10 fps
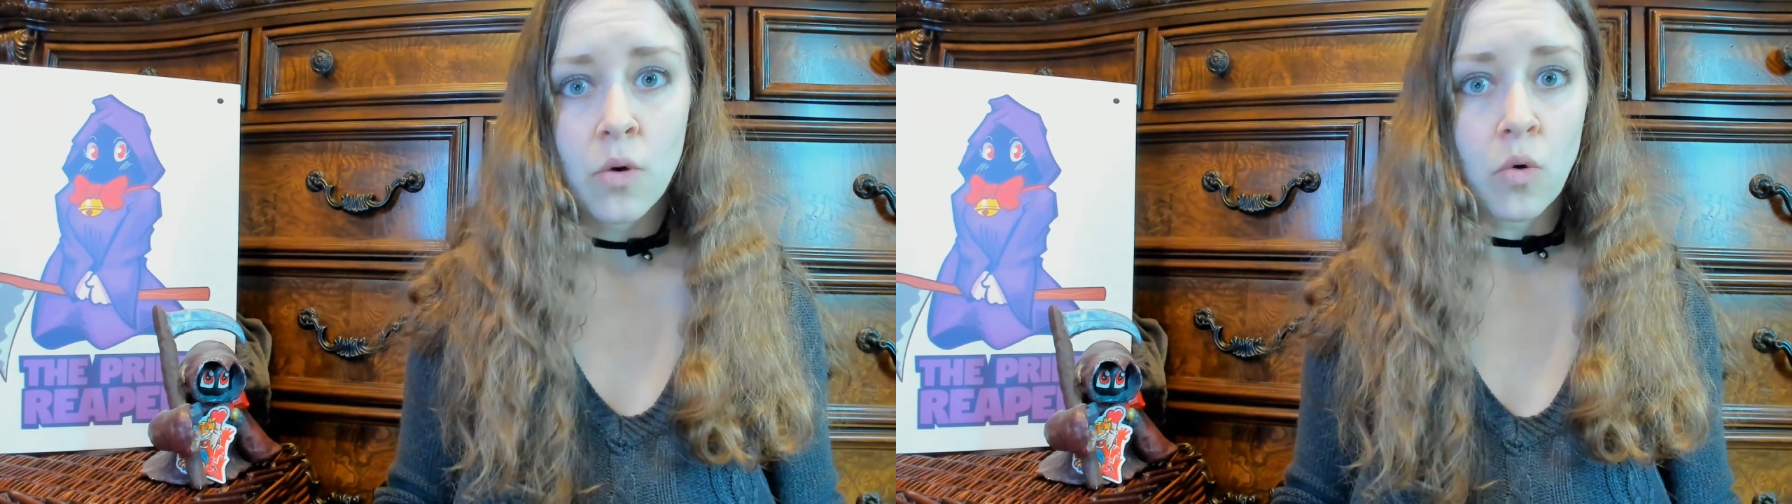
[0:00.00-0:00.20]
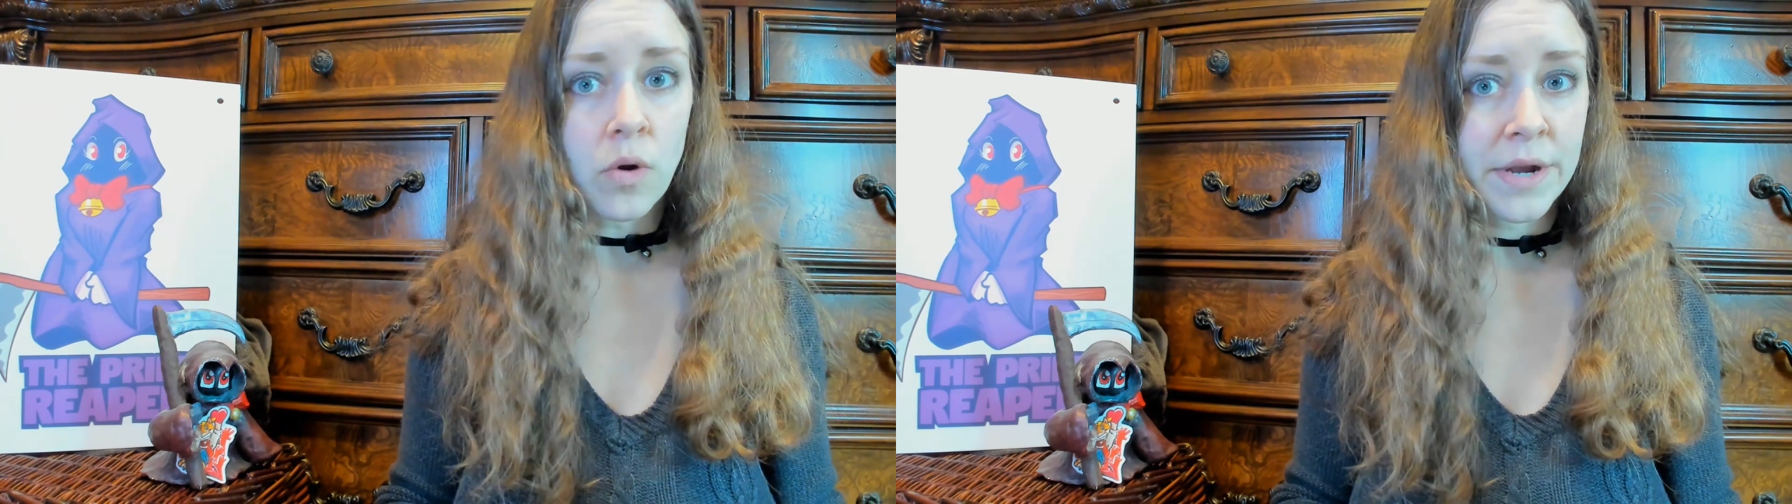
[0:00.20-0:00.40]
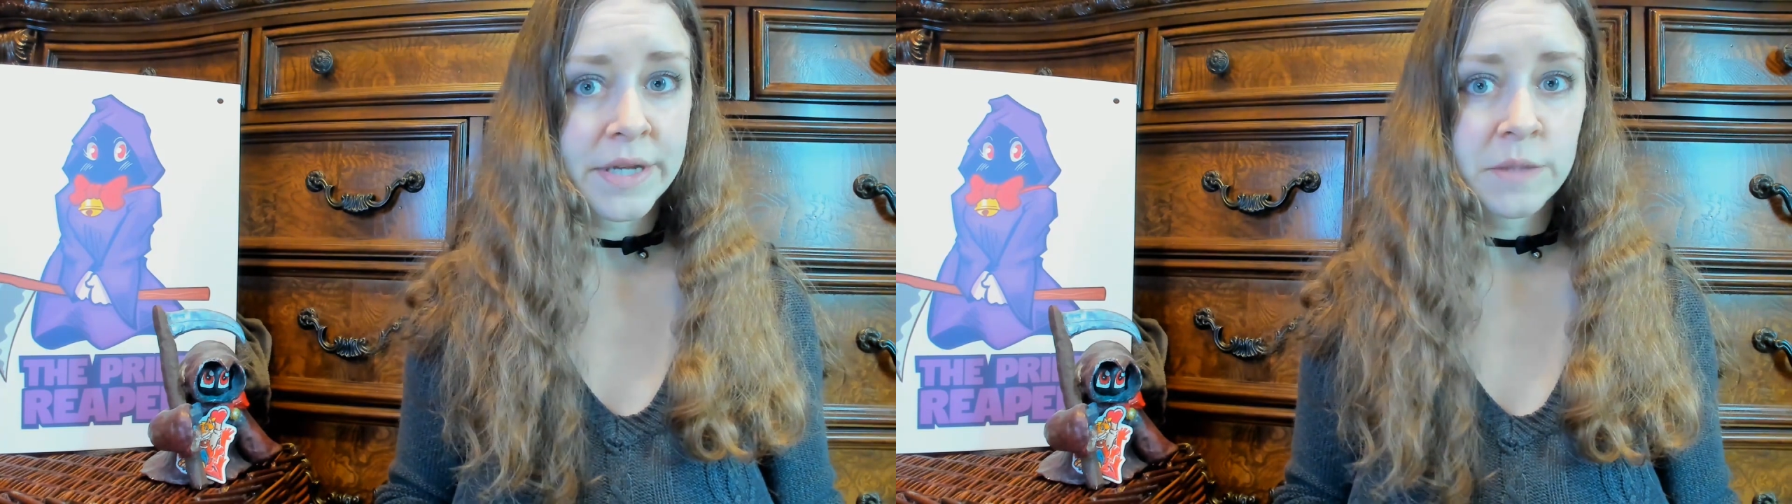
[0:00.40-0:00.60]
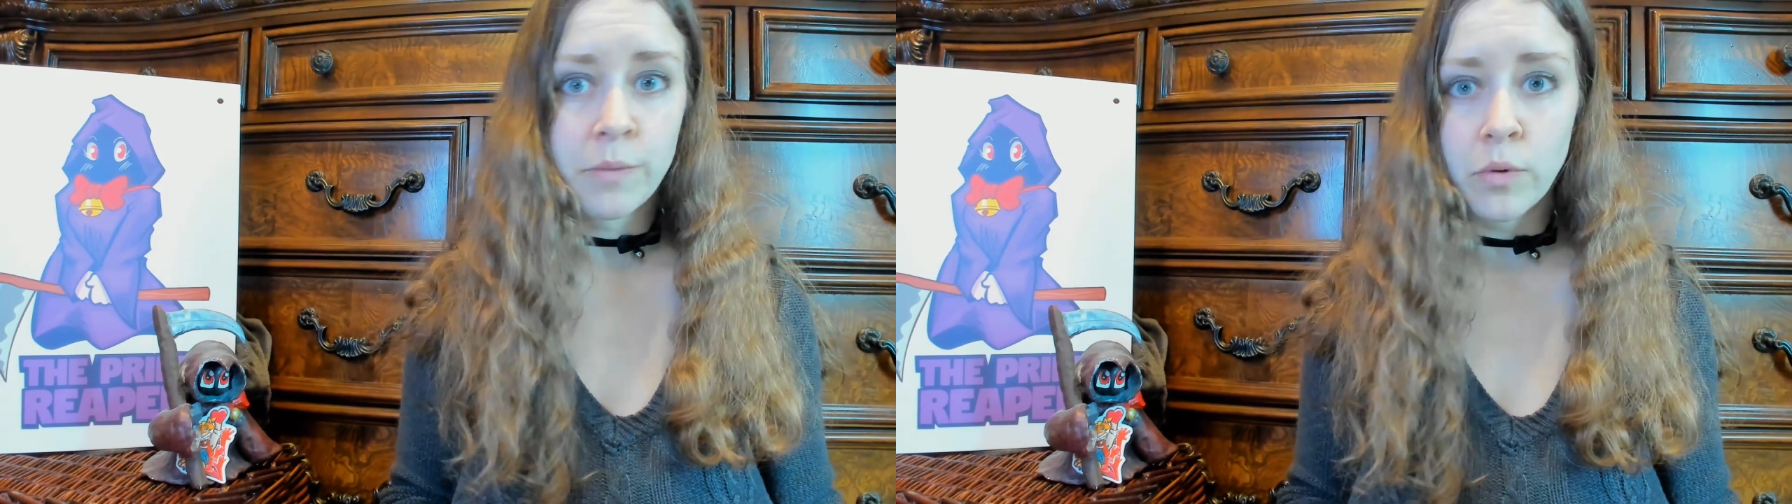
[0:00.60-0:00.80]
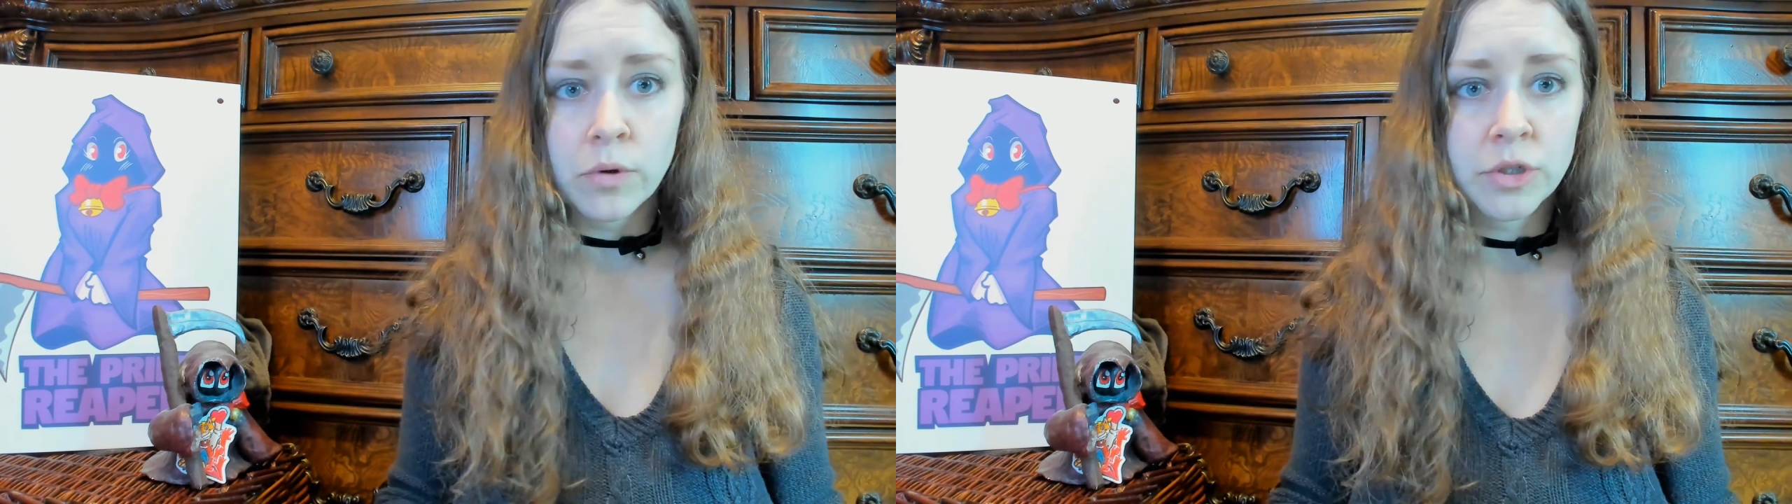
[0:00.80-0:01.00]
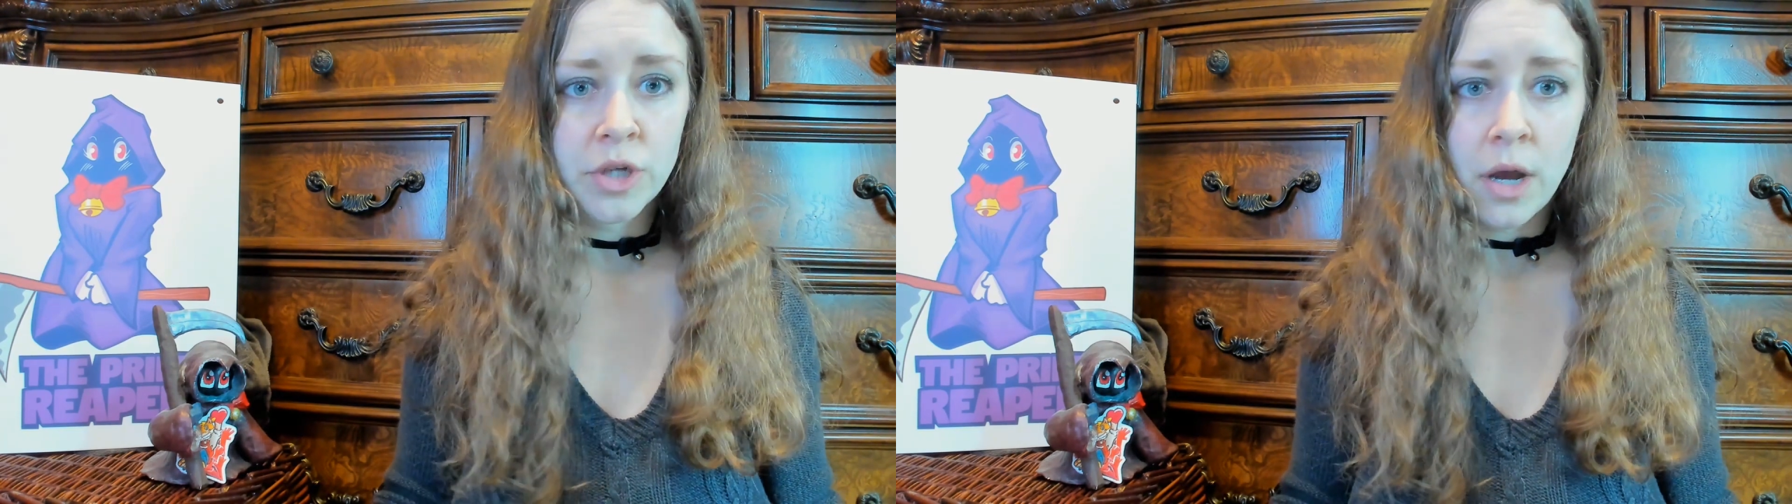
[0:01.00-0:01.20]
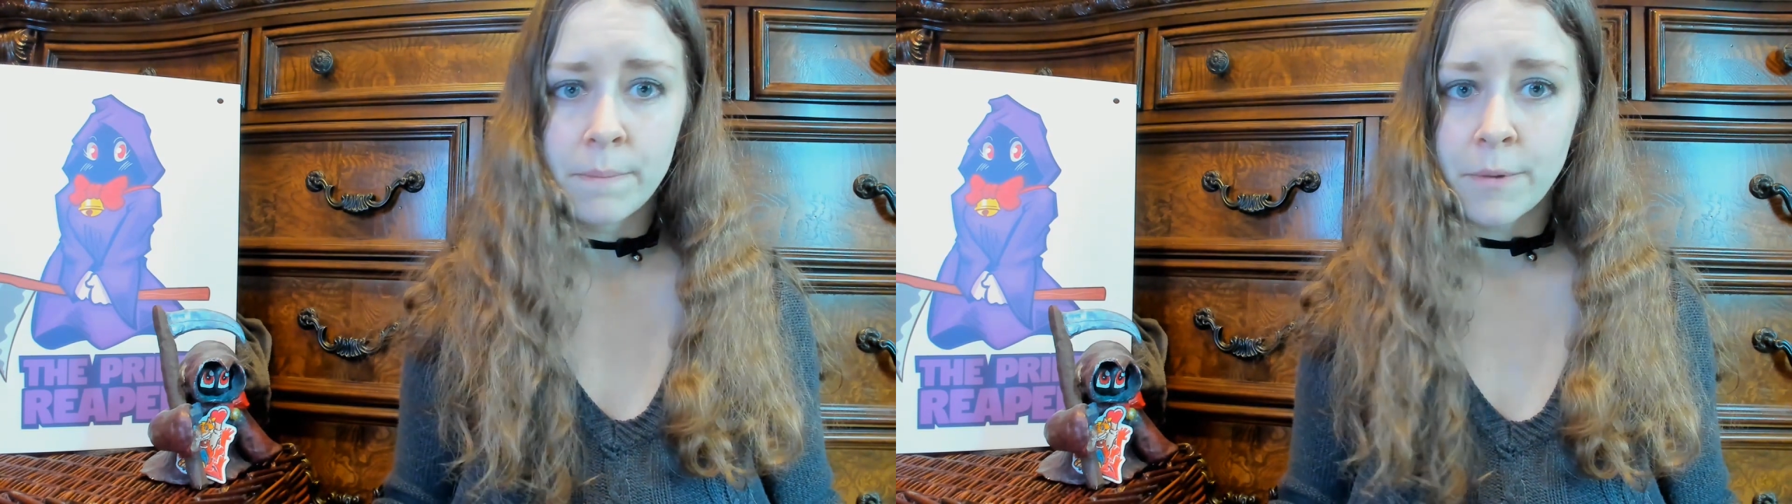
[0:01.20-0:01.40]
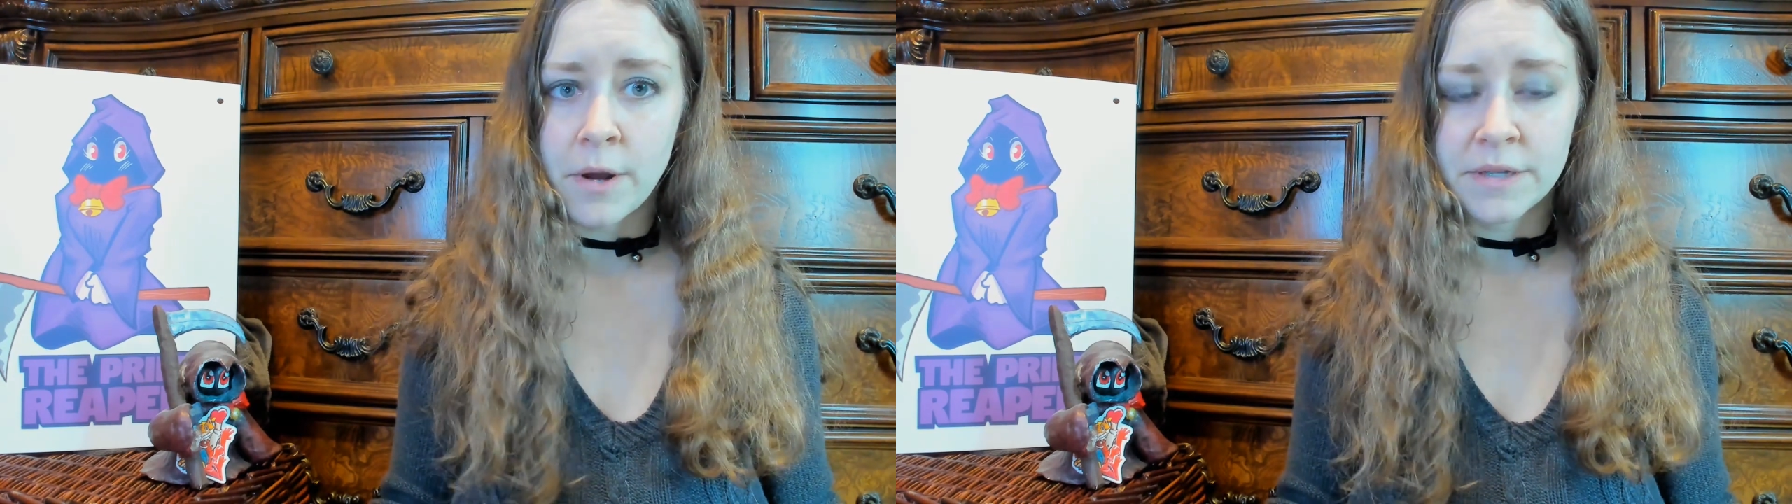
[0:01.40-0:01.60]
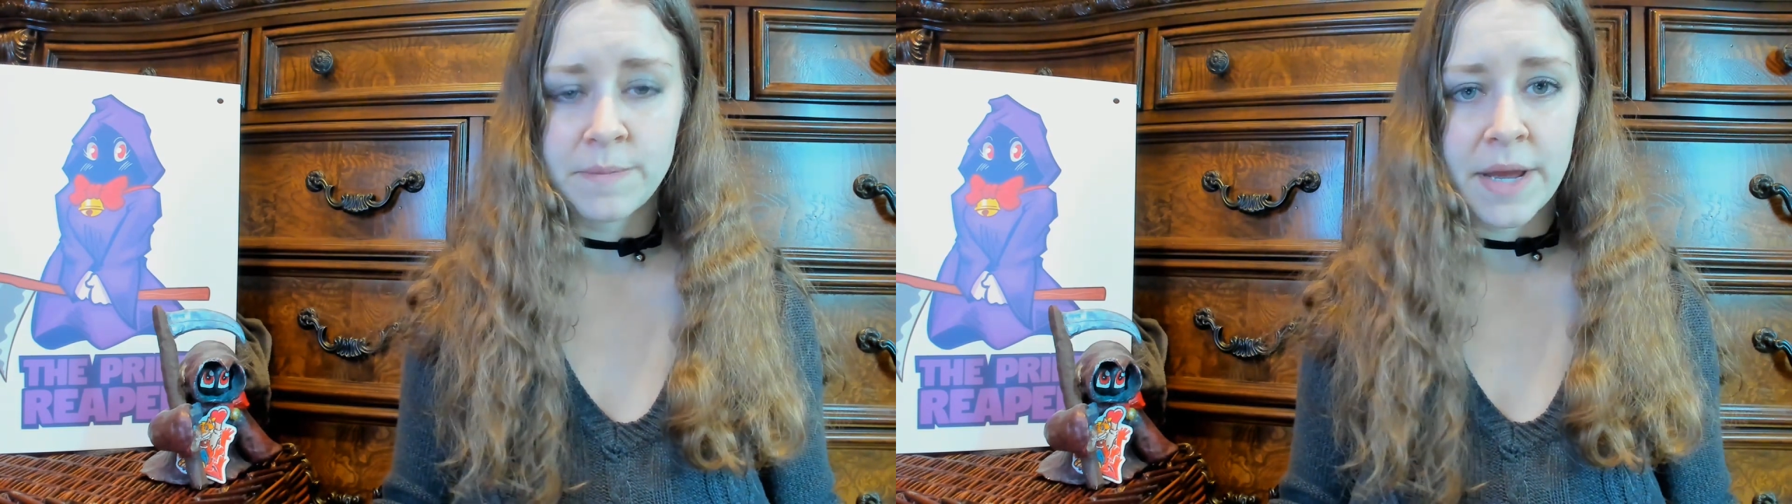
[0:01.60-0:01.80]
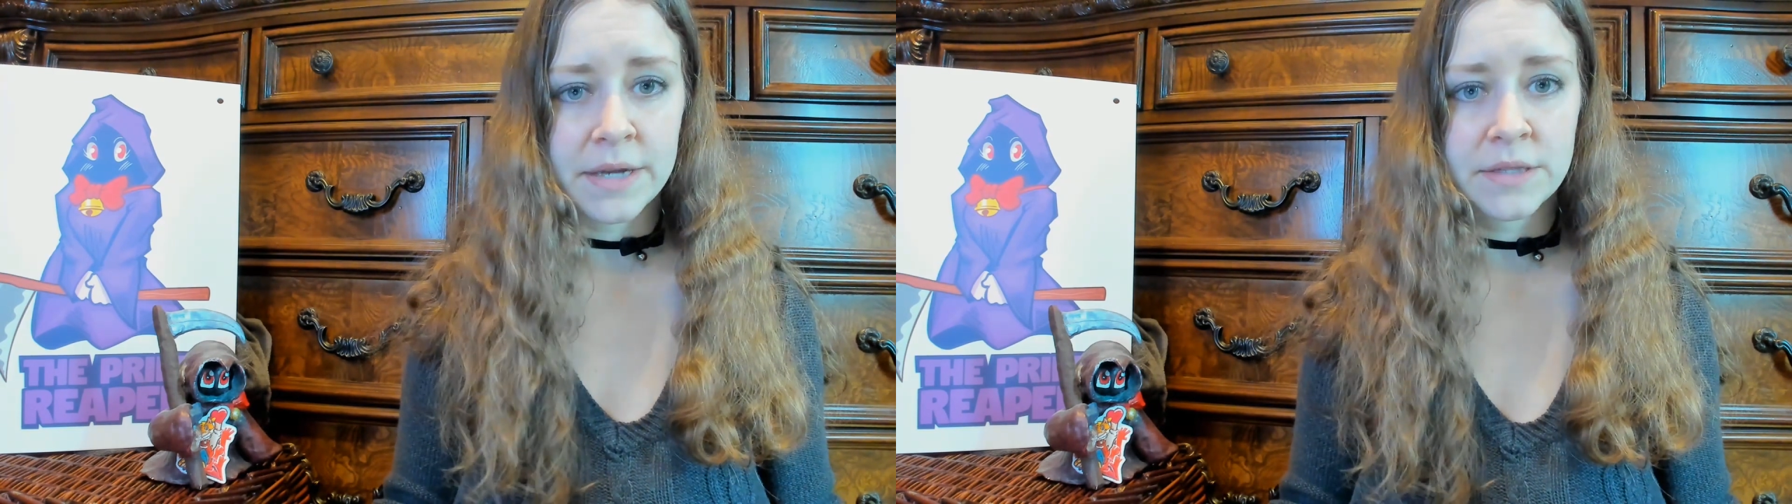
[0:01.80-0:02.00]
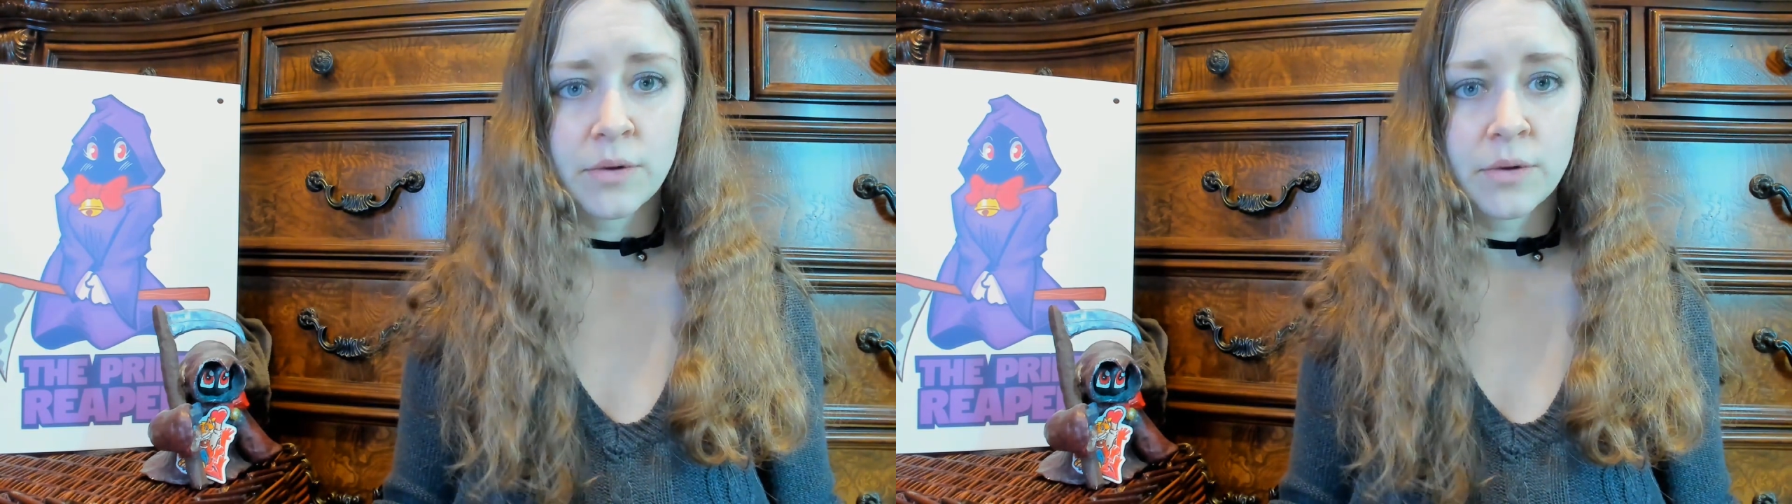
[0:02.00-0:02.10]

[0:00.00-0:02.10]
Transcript: or his poor job prospects,